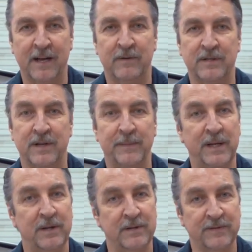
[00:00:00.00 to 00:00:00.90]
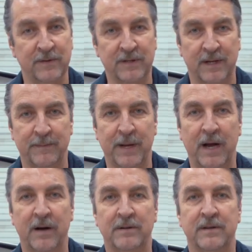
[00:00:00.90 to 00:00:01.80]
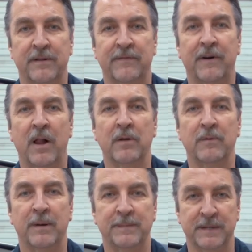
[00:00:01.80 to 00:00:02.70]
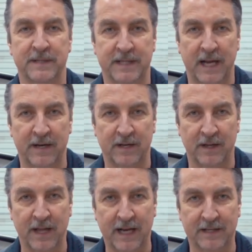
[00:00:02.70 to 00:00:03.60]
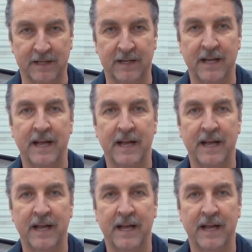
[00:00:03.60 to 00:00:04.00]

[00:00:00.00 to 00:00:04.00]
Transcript: which can be useful to compare to the follow-up data collected